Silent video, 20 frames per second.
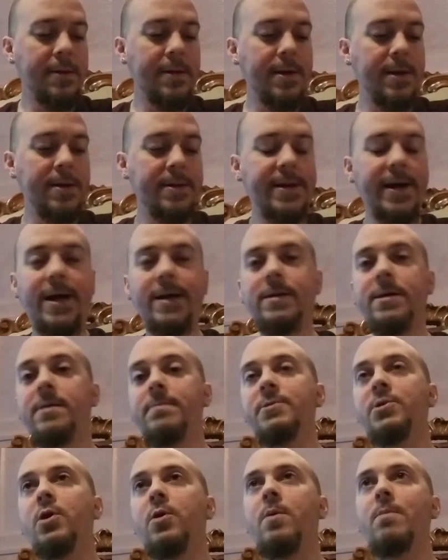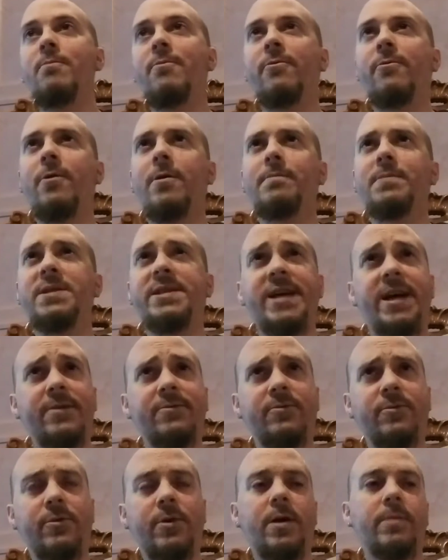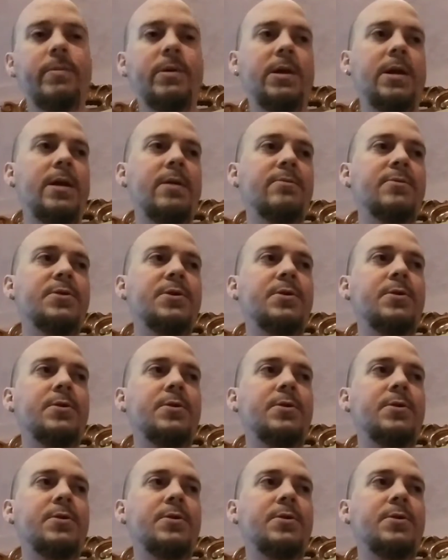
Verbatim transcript: the dad comes home from Denver, I believe,